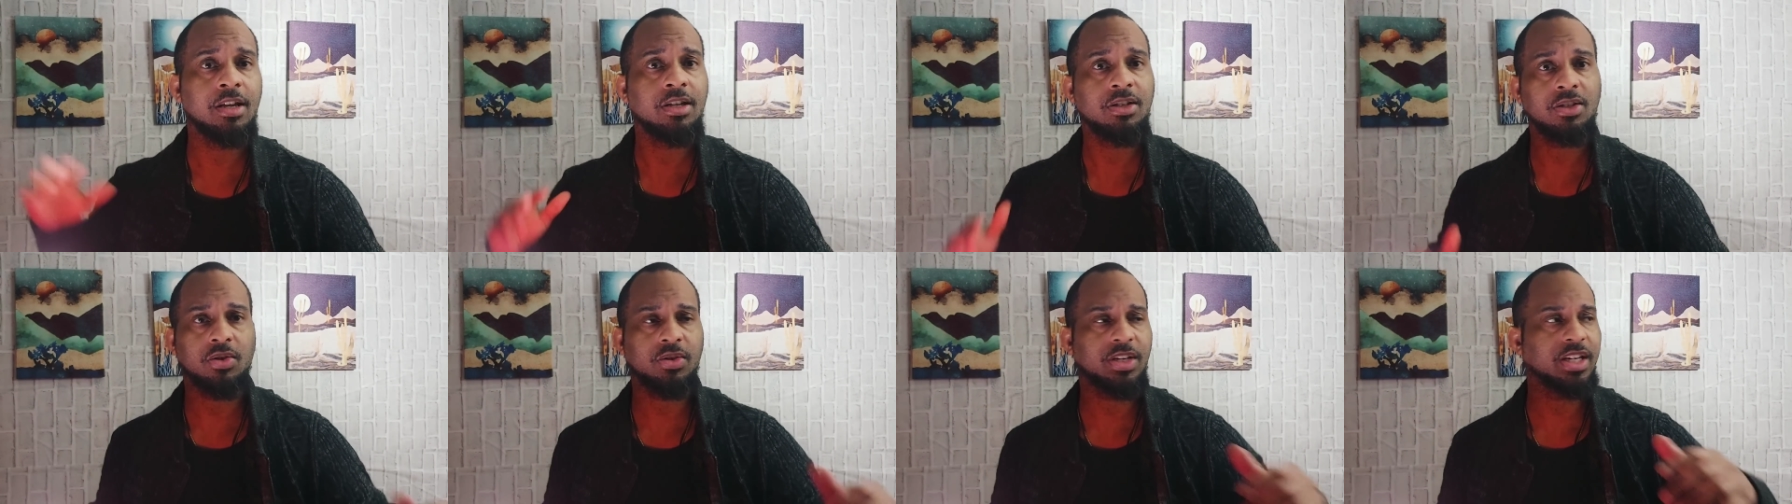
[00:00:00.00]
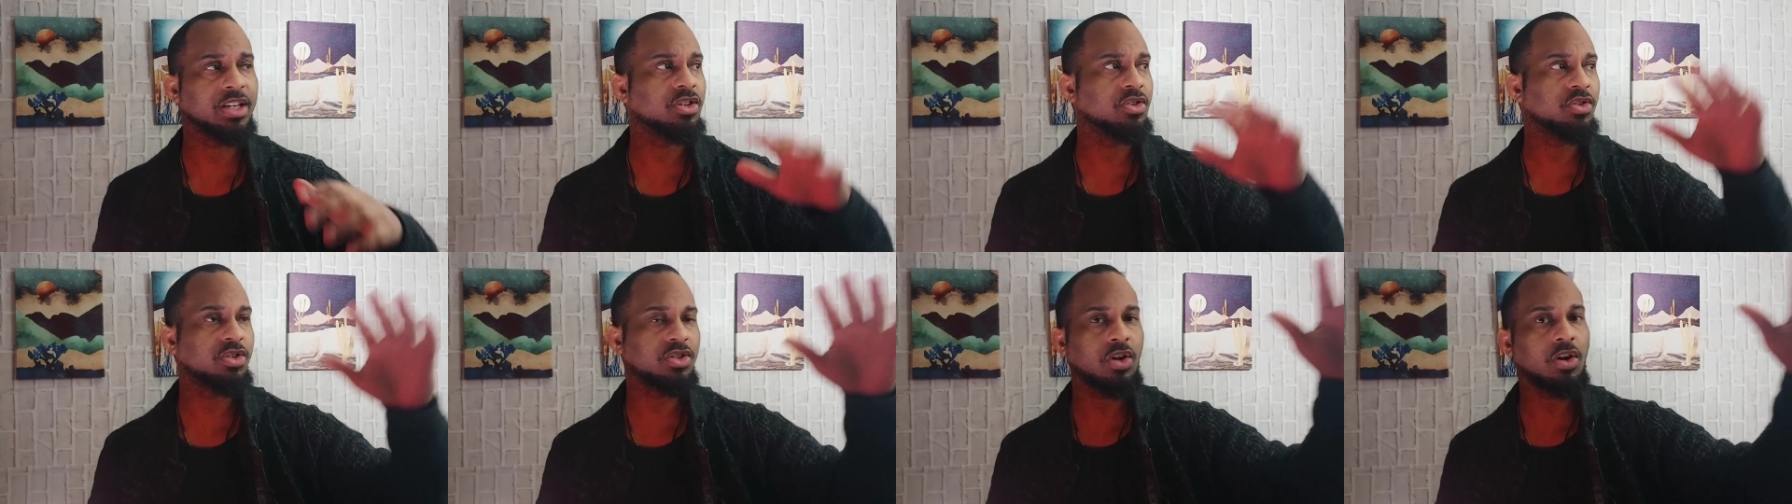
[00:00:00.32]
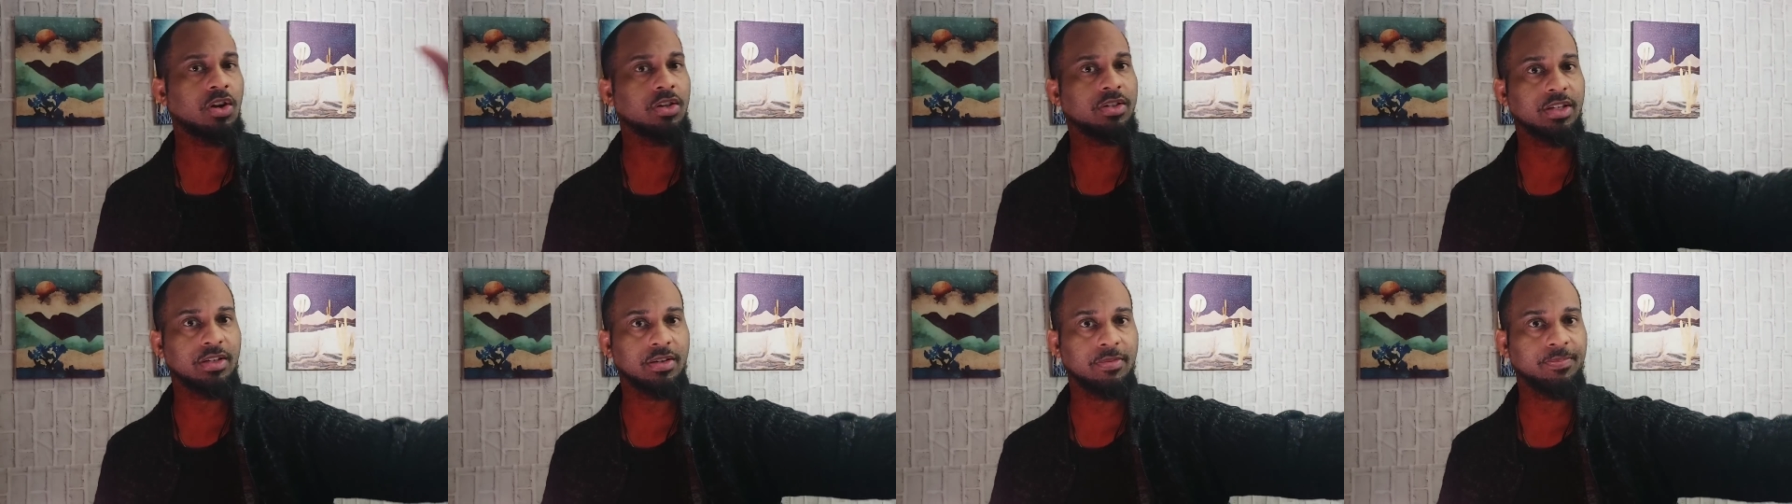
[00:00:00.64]
So then you
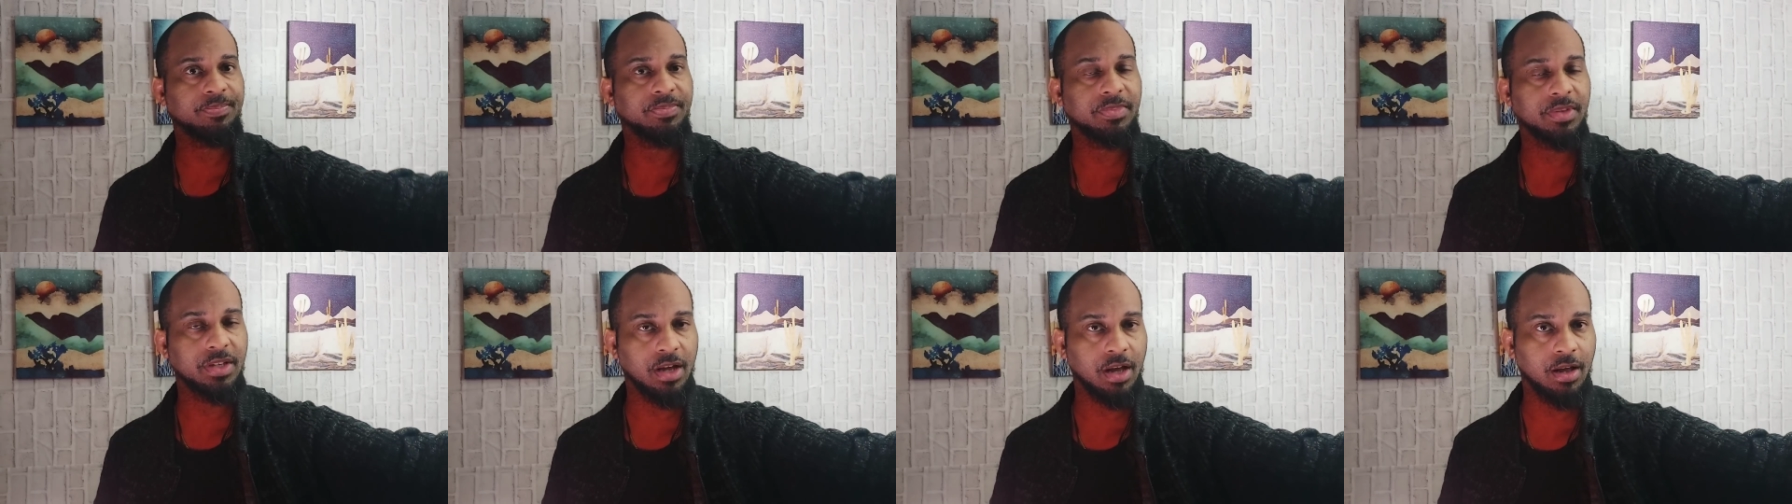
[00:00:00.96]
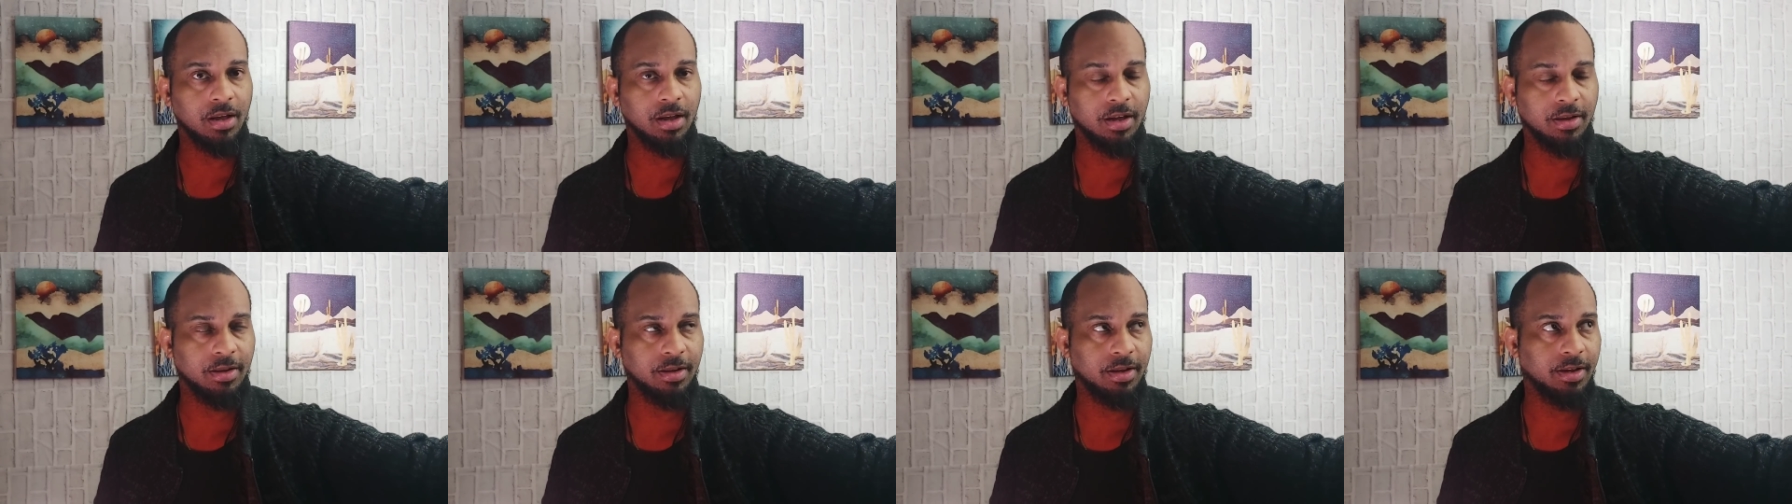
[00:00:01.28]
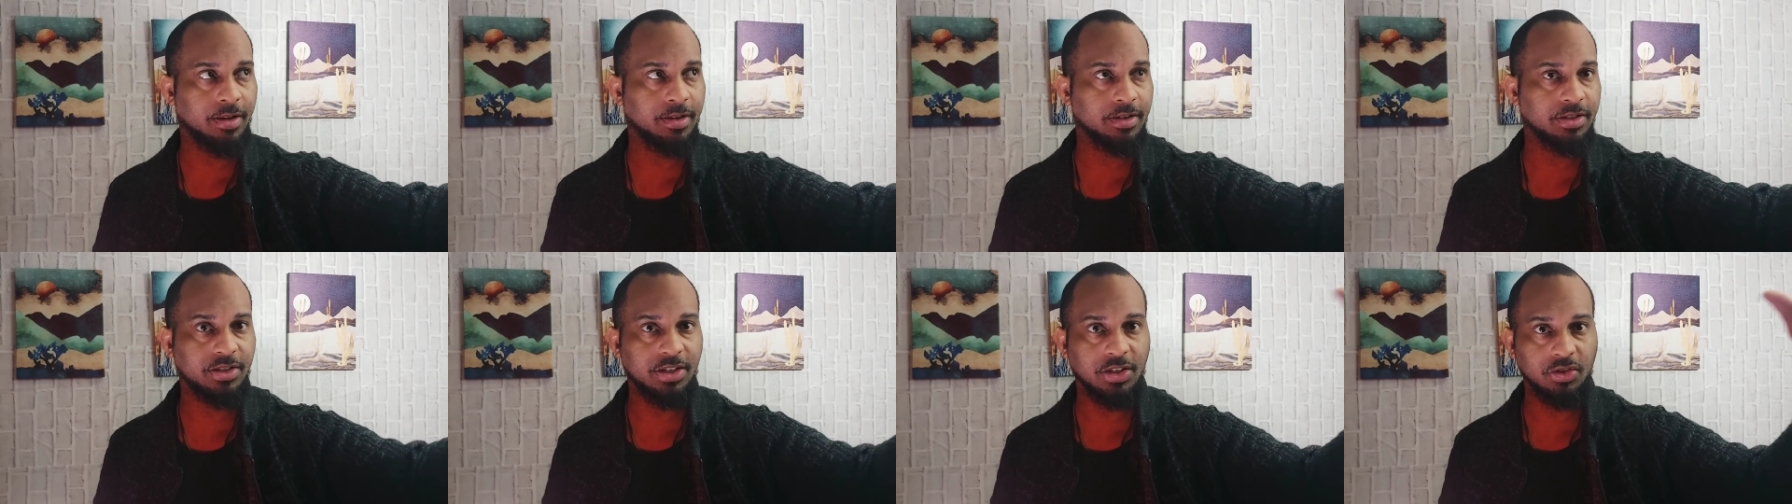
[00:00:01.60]
saw the uh,
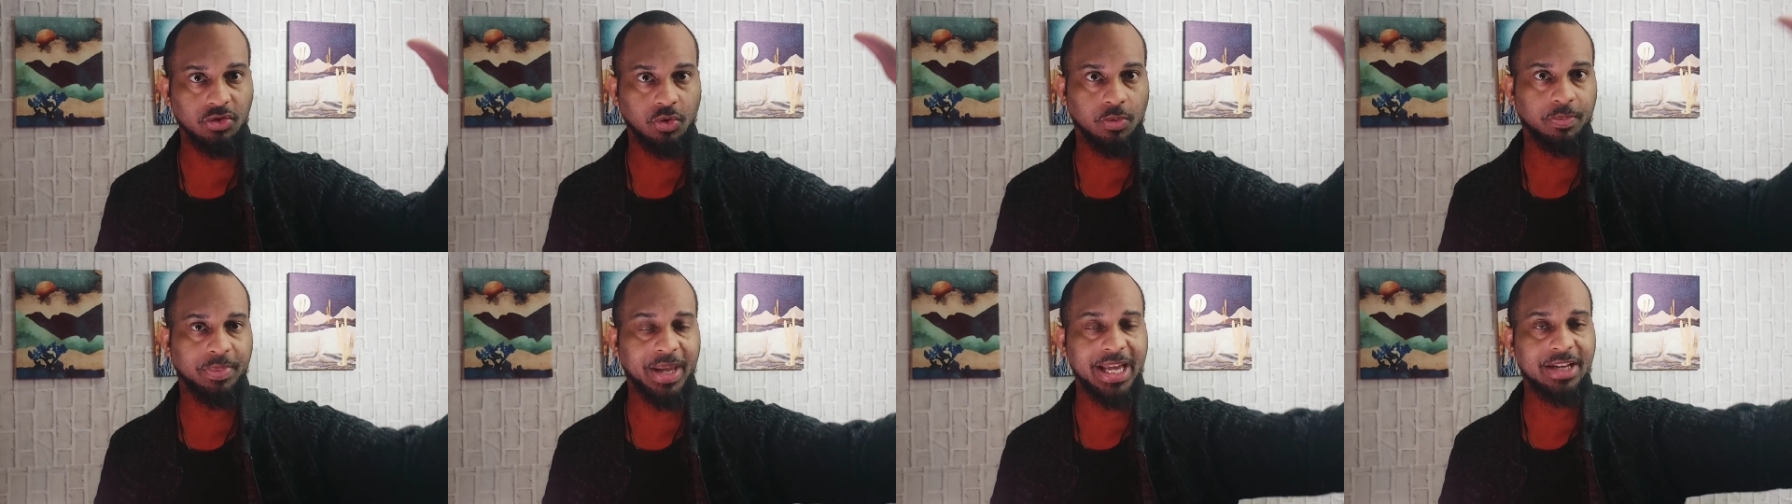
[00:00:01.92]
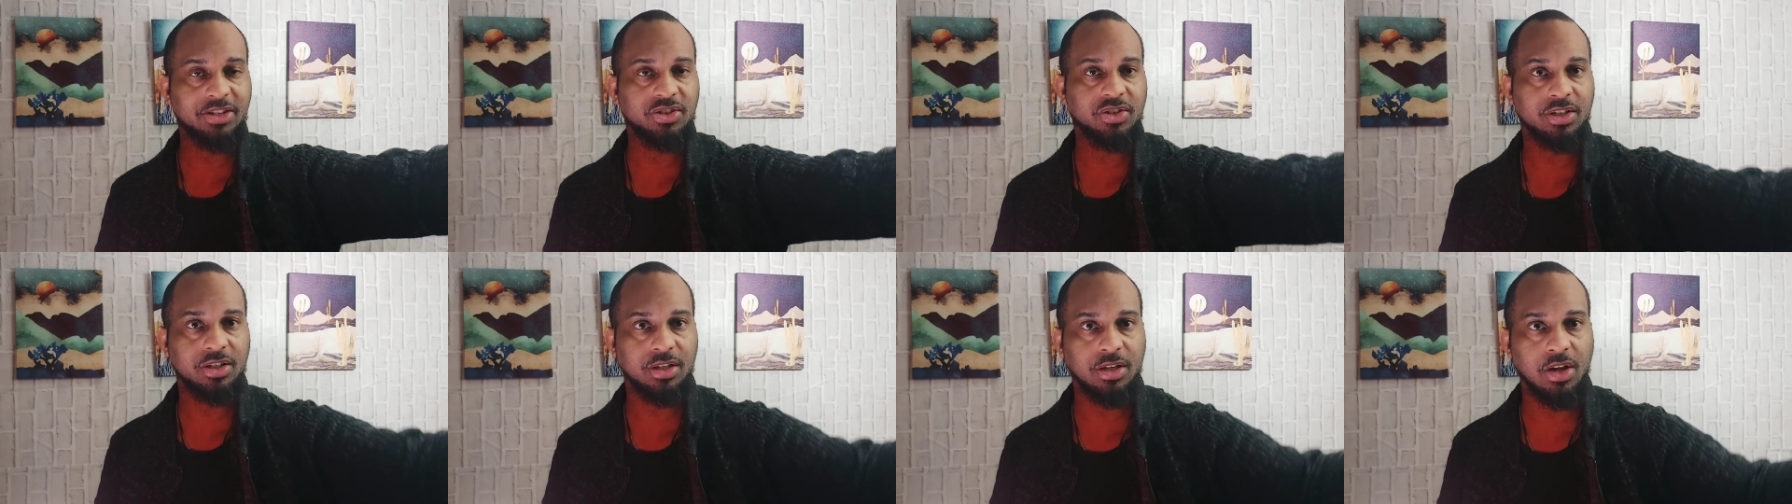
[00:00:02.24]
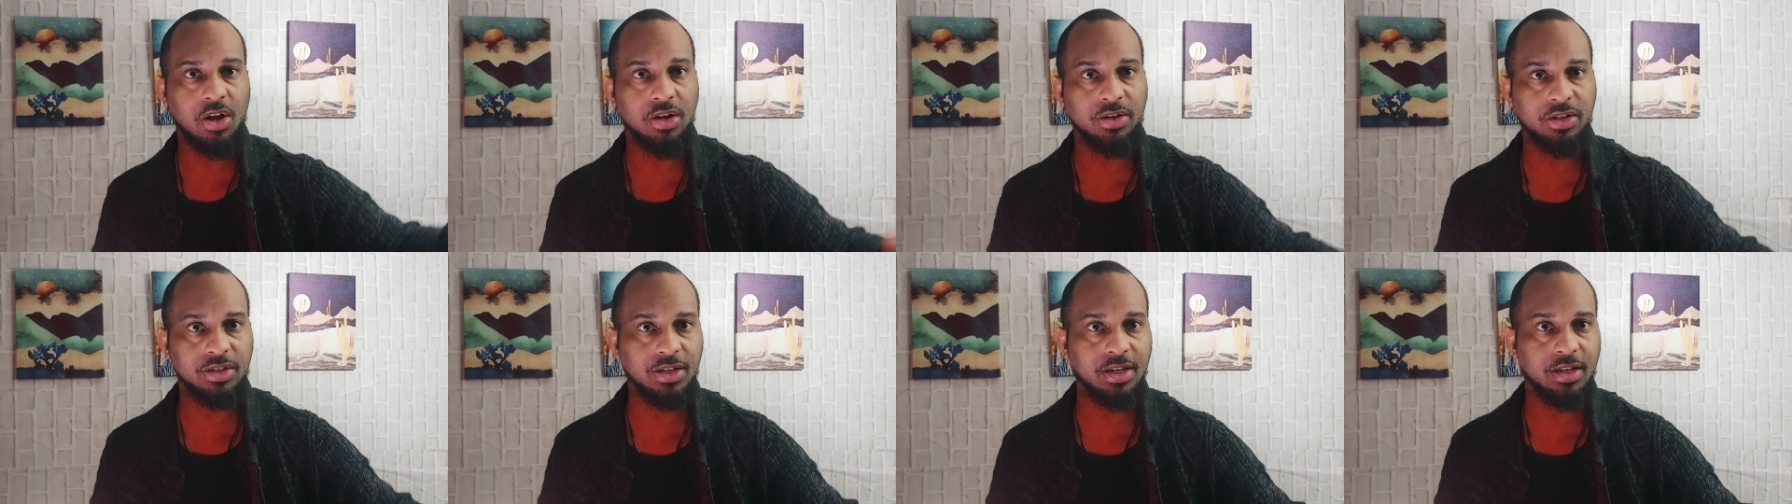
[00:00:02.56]
uh, central bank just
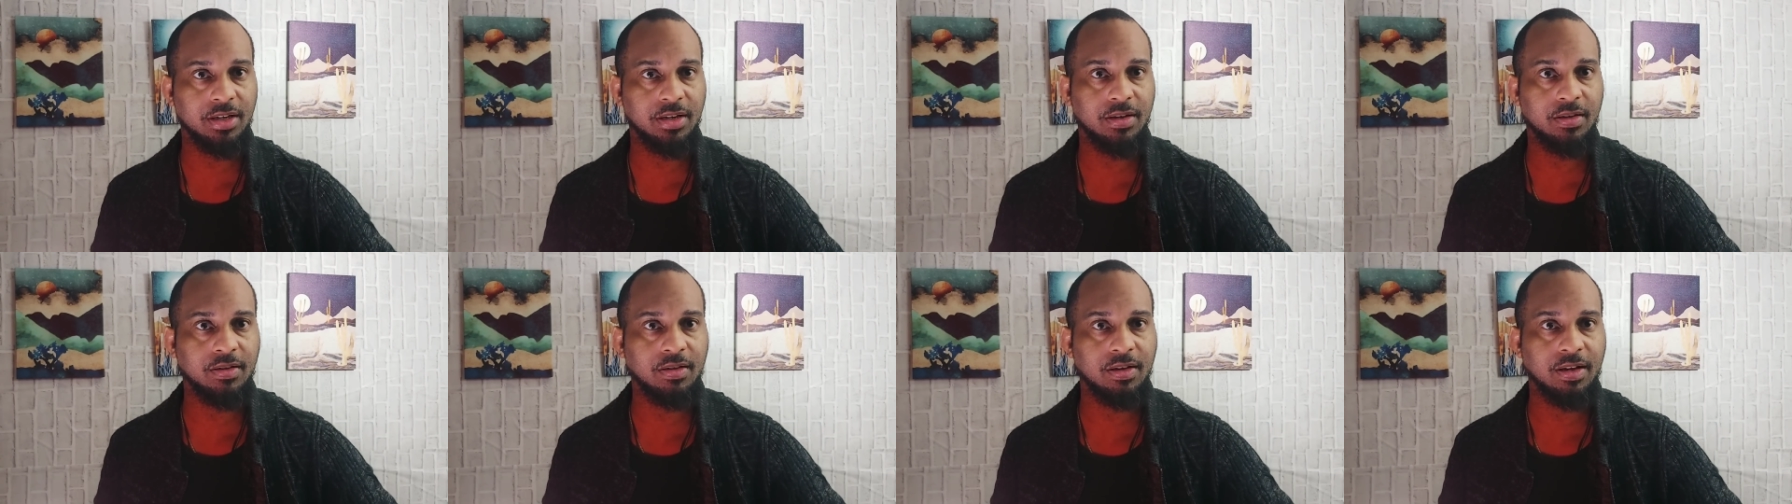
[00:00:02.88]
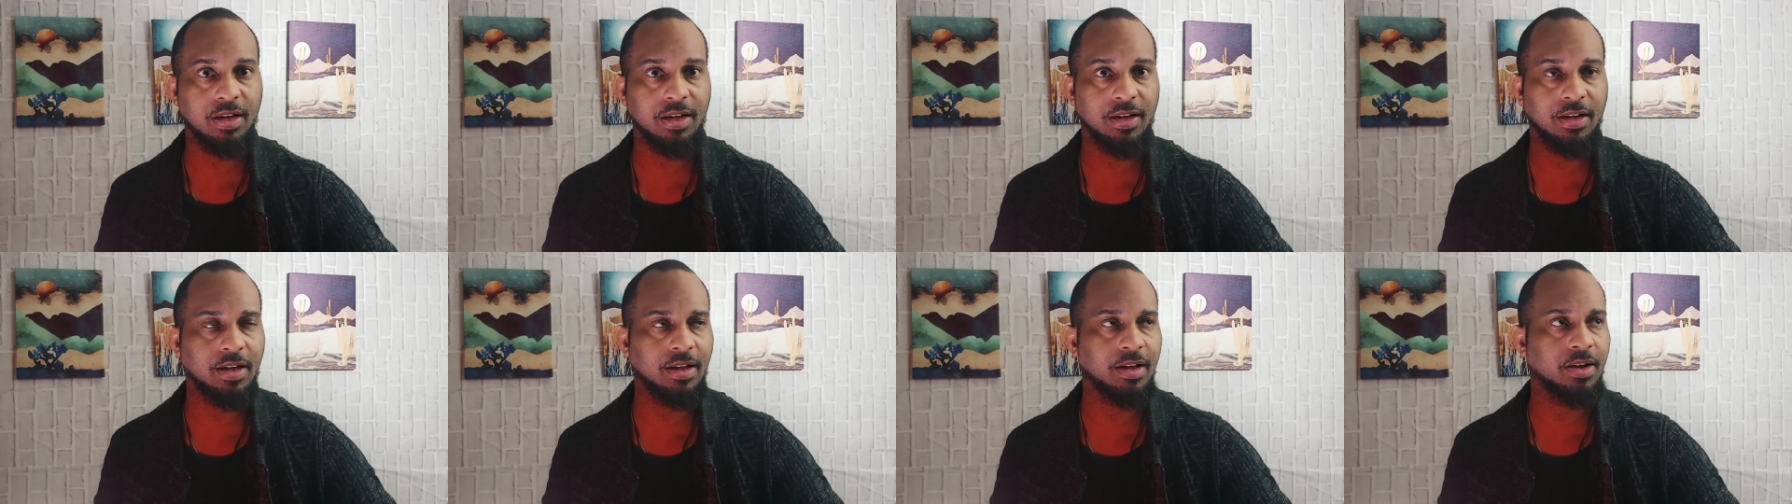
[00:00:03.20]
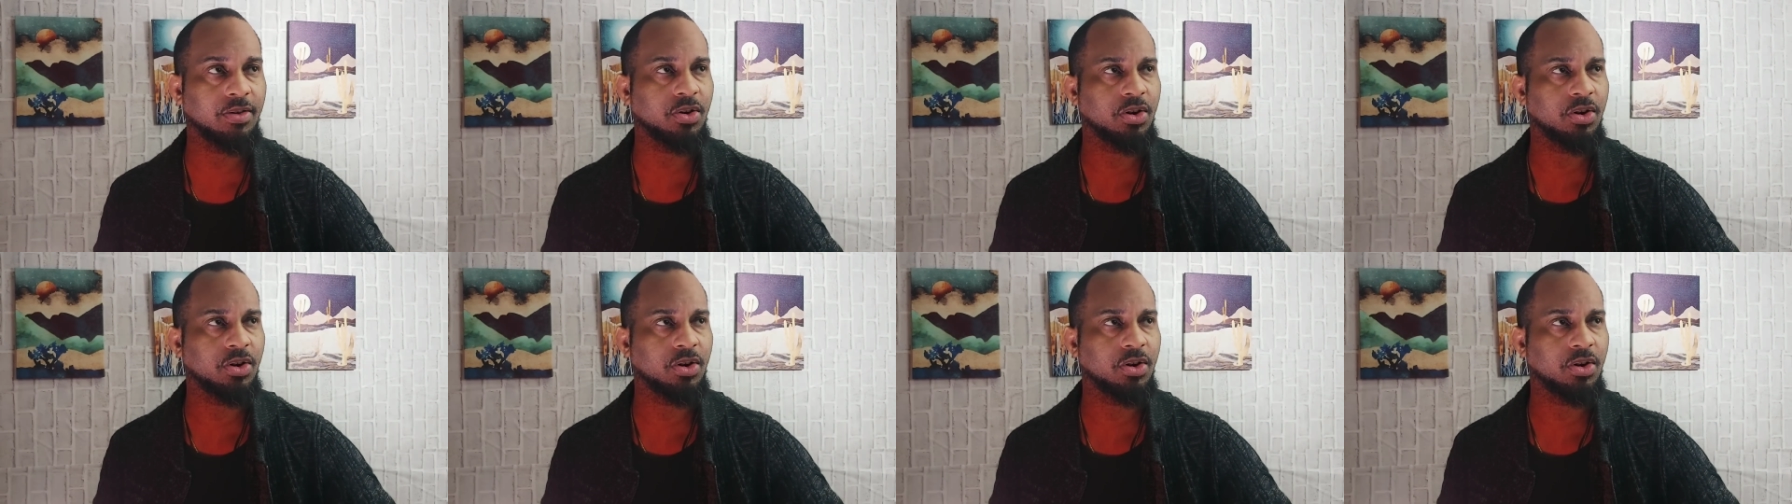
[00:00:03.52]
launched uh,